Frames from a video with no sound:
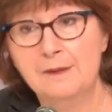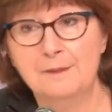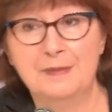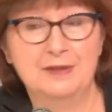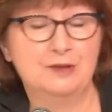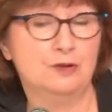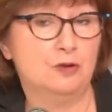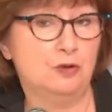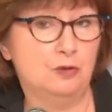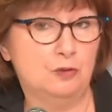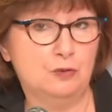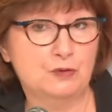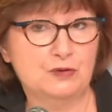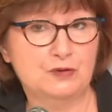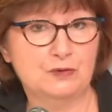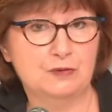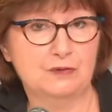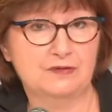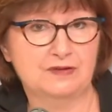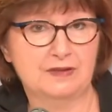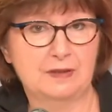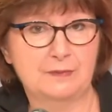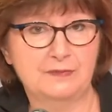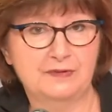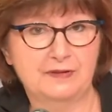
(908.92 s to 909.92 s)
but also
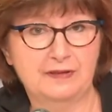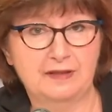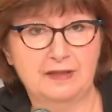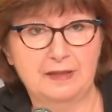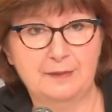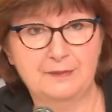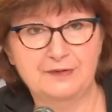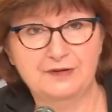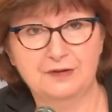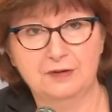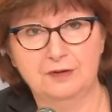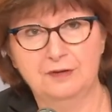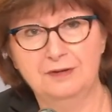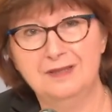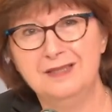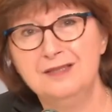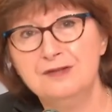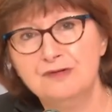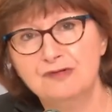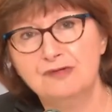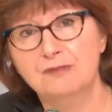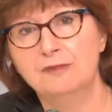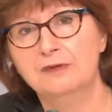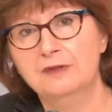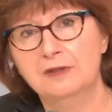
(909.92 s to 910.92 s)
sometimes an
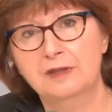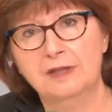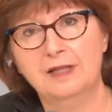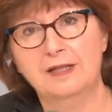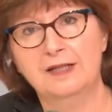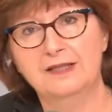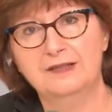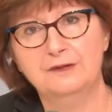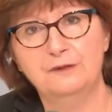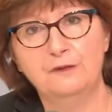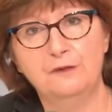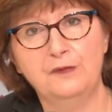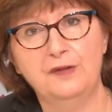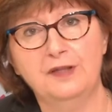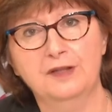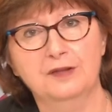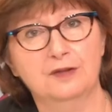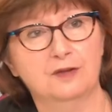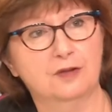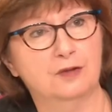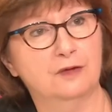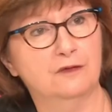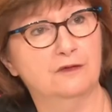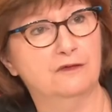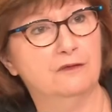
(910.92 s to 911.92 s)
instrumentalized fear
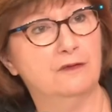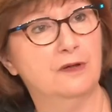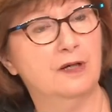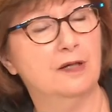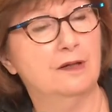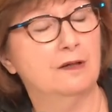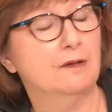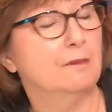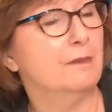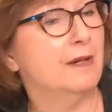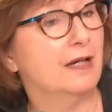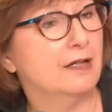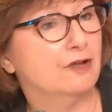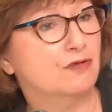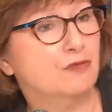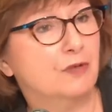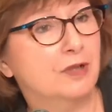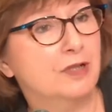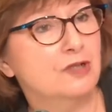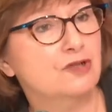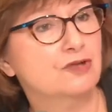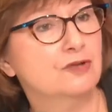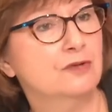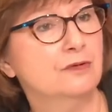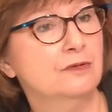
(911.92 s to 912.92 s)
of uh,
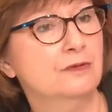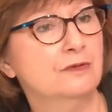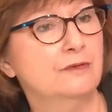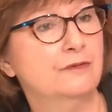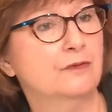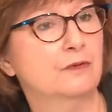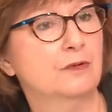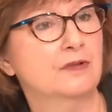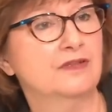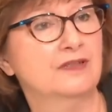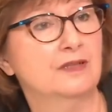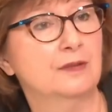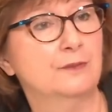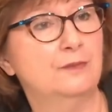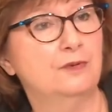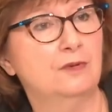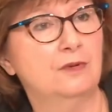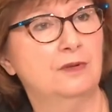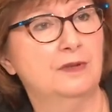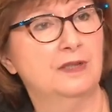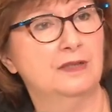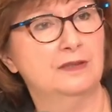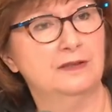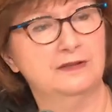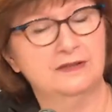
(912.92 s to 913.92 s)
migration, for
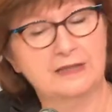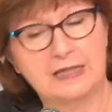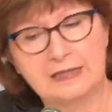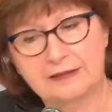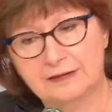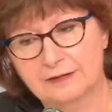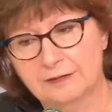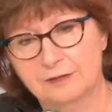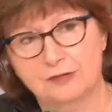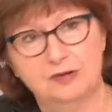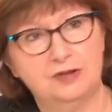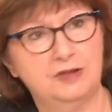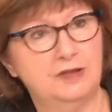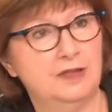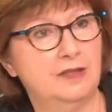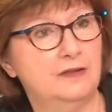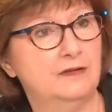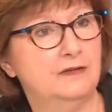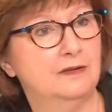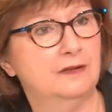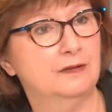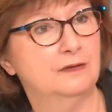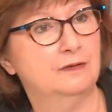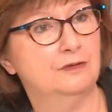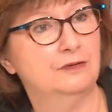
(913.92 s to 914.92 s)
example, that is
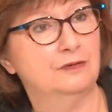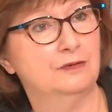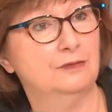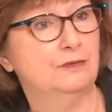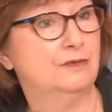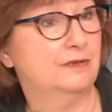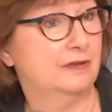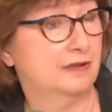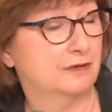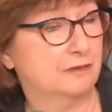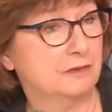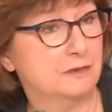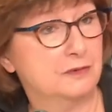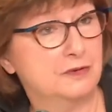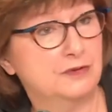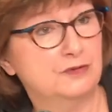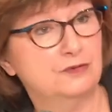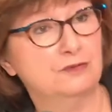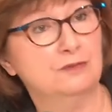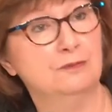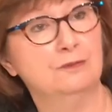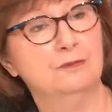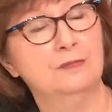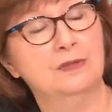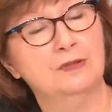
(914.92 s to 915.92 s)
associated to terrorism